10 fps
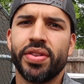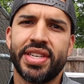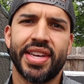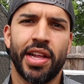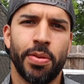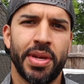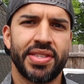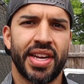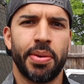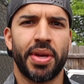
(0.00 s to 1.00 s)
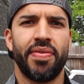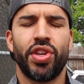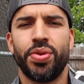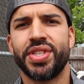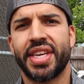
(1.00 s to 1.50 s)
these elements that I'm
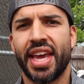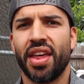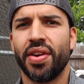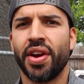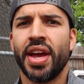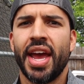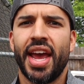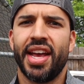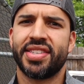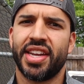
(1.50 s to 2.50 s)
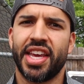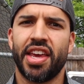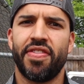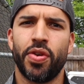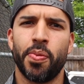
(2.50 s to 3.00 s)
giving you together is going to
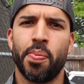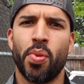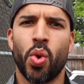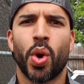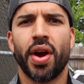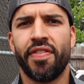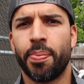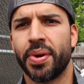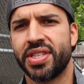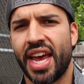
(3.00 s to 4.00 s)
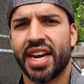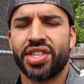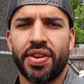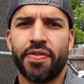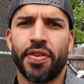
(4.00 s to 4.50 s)
give you more of a
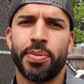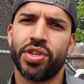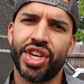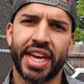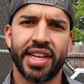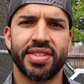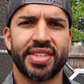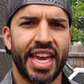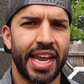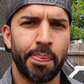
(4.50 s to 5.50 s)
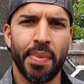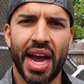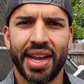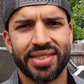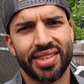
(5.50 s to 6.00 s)
protection from your chickens getting
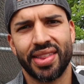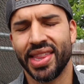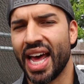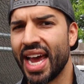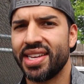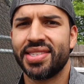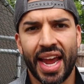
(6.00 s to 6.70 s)
mites and lice,